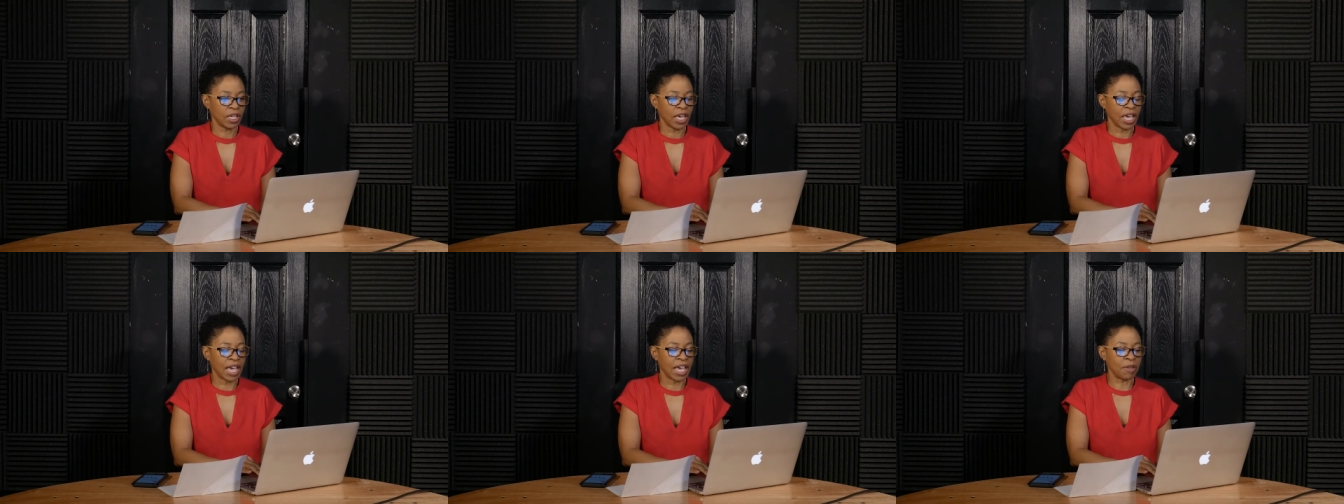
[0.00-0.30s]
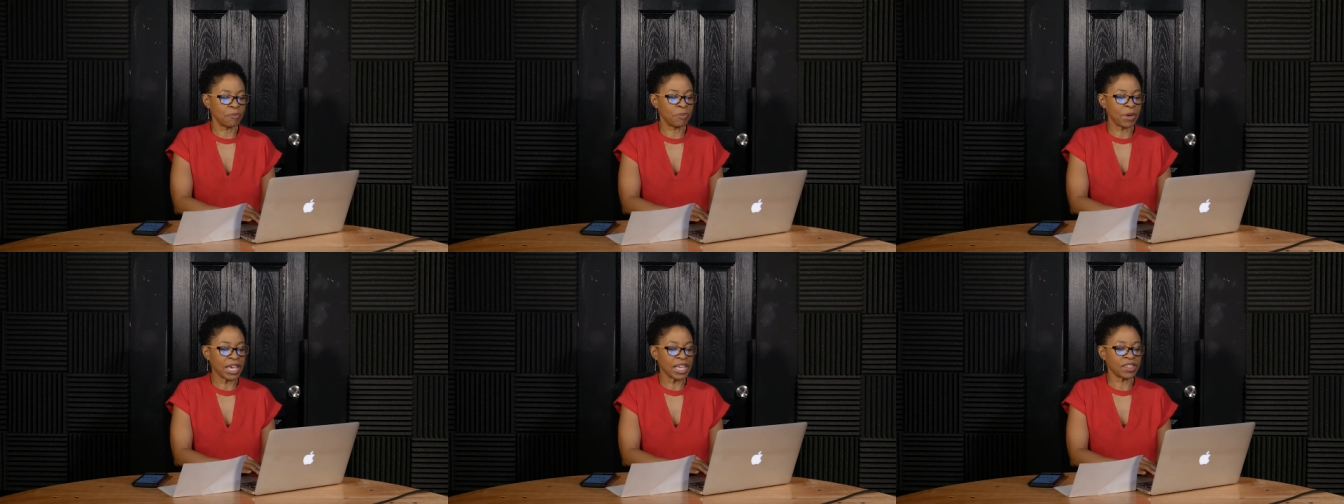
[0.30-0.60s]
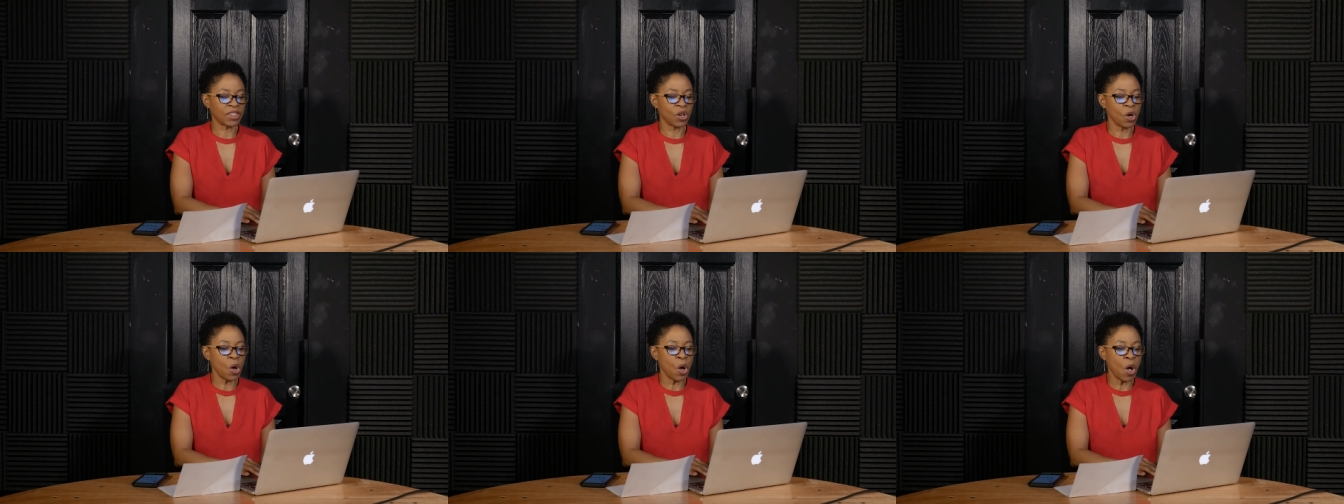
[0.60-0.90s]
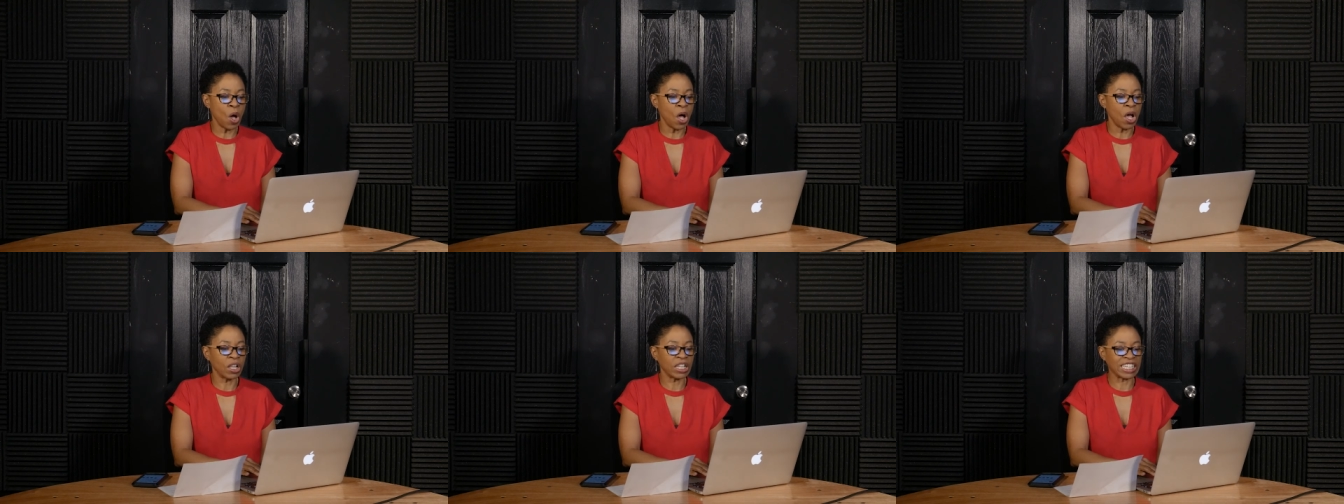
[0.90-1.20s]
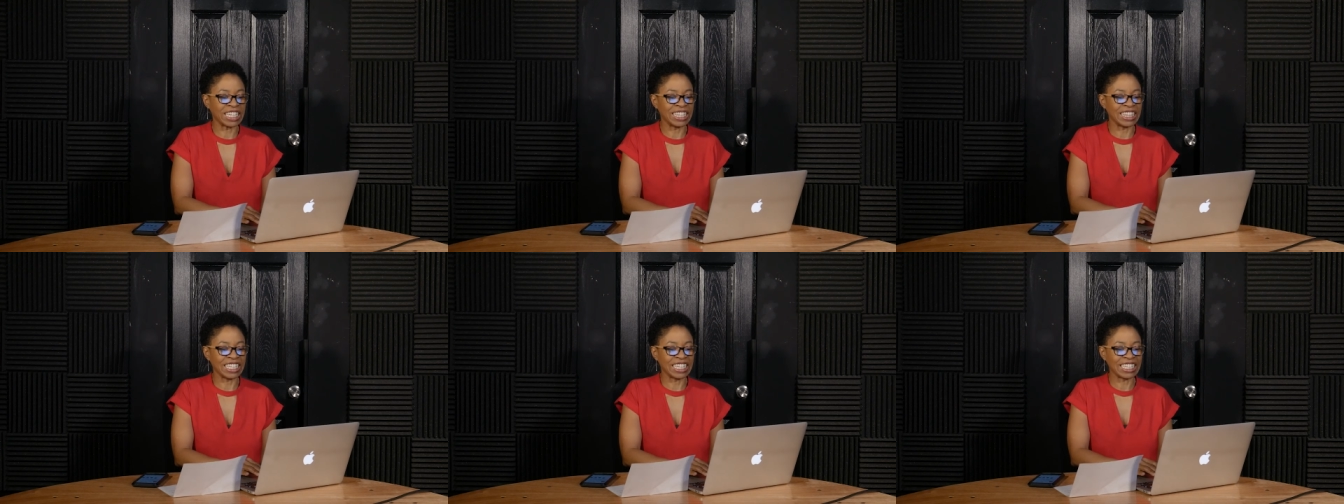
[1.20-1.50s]
And Bake the
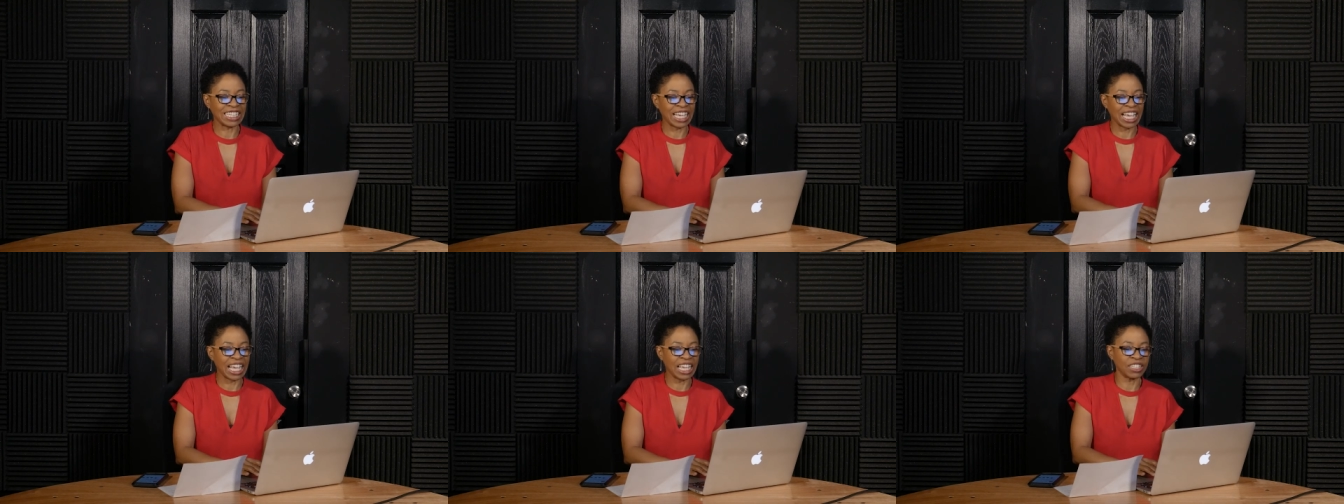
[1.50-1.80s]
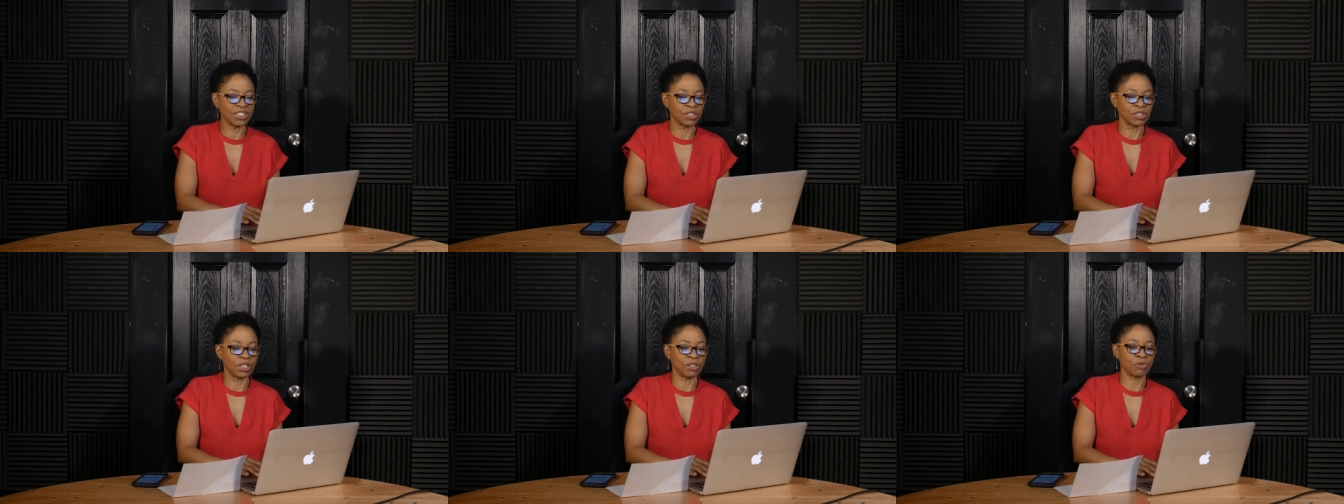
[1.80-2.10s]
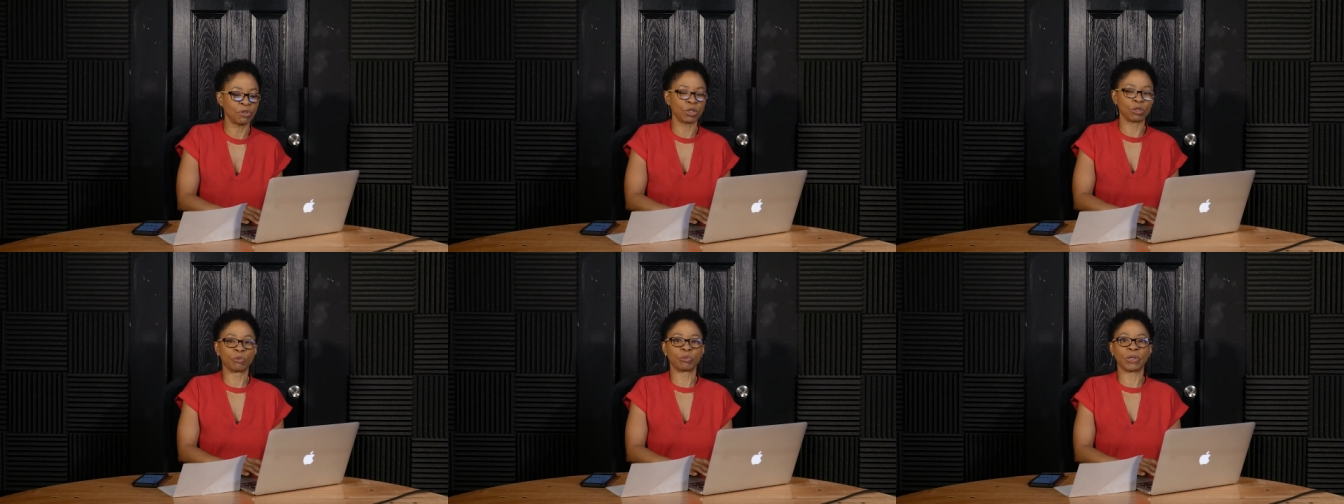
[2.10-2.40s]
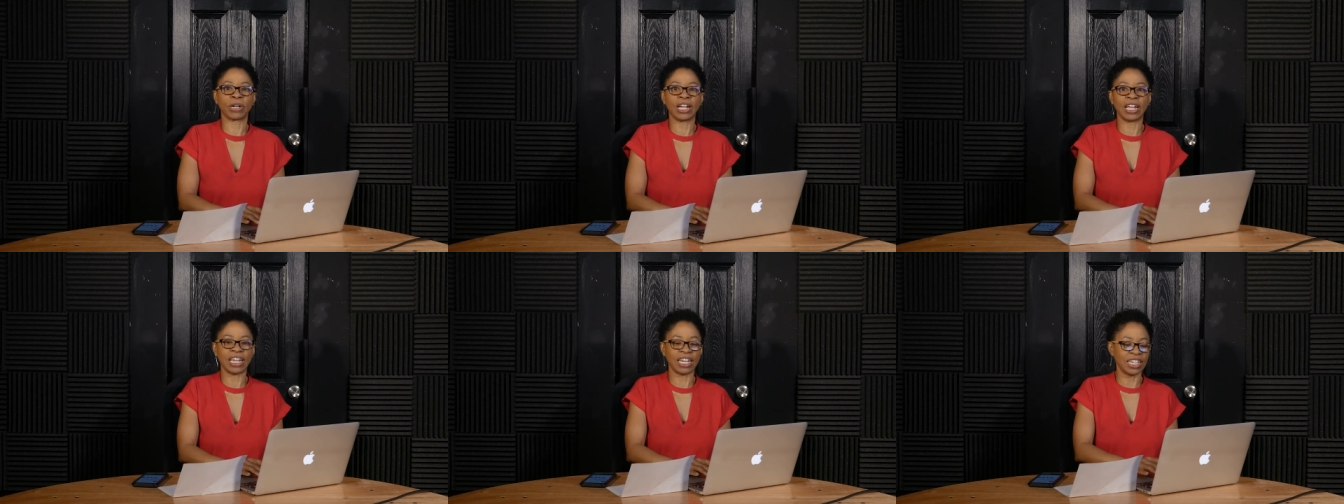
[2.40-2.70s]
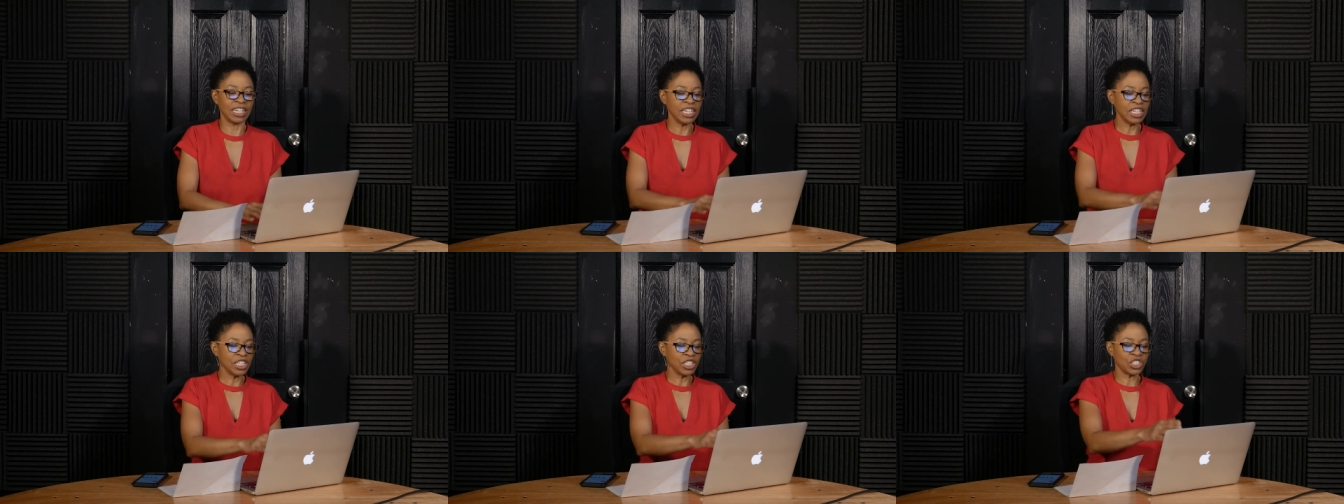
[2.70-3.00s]
Hall in the candle of her brain,